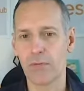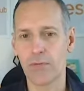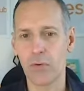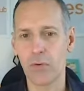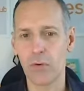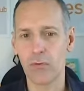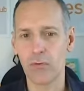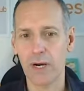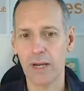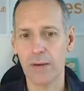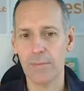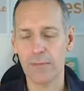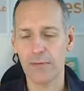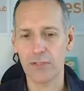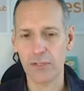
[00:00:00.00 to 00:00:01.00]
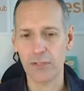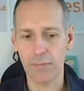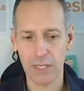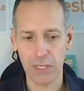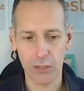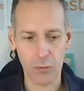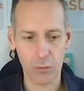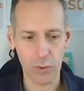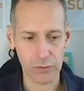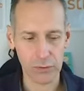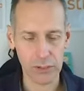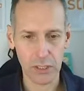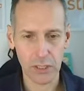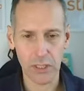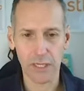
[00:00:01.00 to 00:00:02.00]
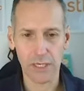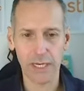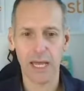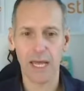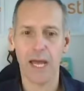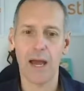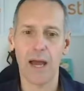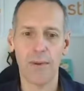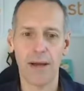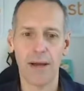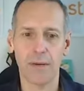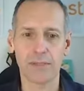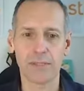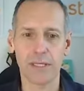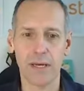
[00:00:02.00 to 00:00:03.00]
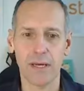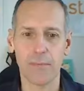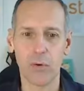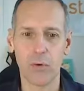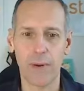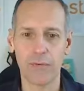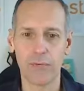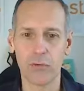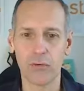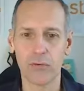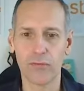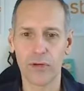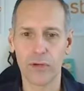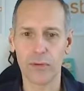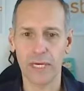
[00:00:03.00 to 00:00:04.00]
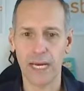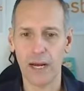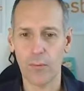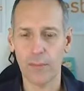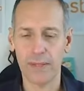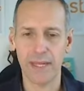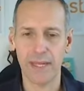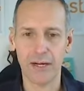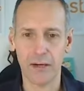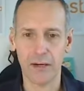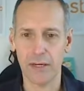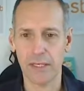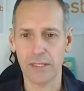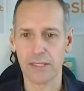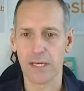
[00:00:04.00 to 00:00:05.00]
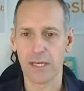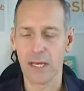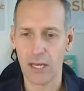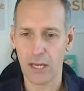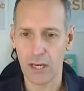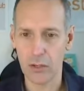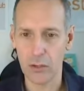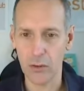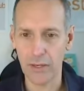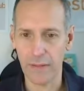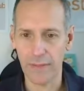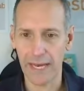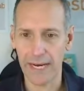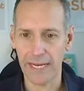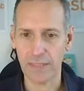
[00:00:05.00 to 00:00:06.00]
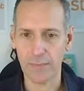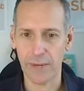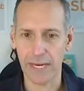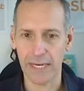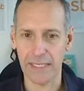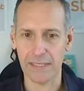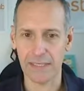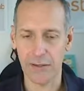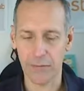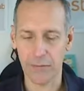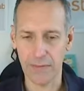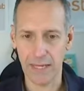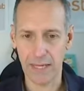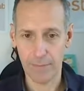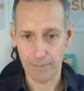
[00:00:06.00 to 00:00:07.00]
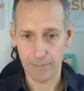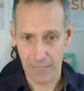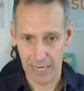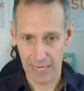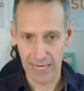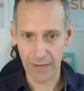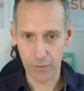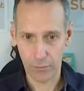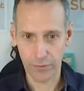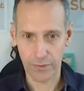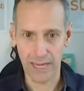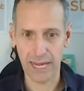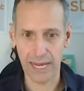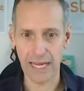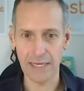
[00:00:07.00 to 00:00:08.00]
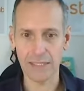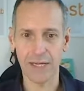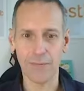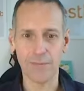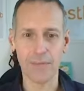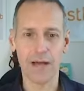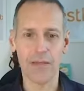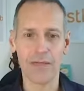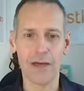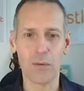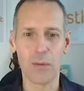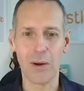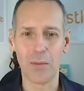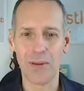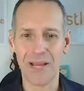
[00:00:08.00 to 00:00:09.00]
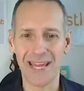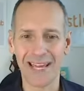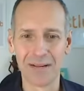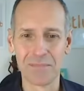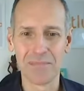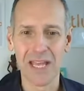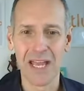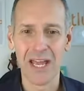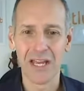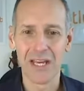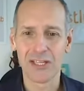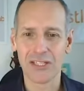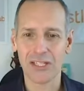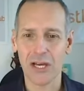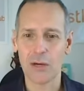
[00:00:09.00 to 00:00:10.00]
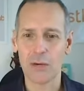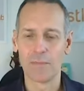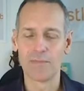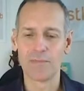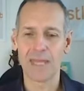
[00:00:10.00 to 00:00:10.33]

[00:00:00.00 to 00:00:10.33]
for somebody who wants to learn about more about raw food and helping their clients look at that aspect of their health and their well-being. So